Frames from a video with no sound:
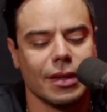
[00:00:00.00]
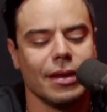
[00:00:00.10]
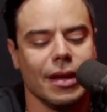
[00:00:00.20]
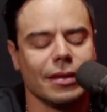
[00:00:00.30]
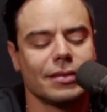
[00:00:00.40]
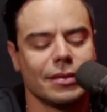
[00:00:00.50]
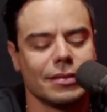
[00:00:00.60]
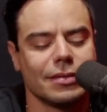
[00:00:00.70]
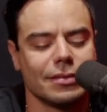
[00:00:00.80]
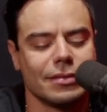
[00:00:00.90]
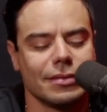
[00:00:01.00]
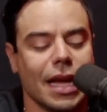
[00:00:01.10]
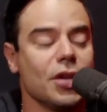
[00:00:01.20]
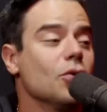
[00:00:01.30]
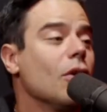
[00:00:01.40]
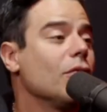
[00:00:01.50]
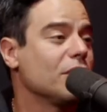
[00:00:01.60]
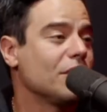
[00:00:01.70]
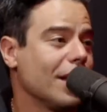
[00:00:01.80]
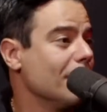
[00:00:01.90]
Yes, and you
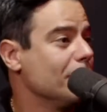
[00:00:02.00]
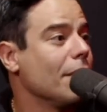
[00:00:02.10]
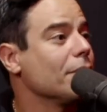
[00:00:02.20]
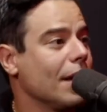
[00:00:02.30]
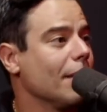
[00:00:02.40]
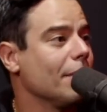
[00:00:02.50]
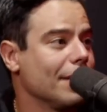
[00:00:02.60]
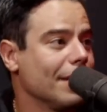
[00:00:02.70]
obviously got bumped up.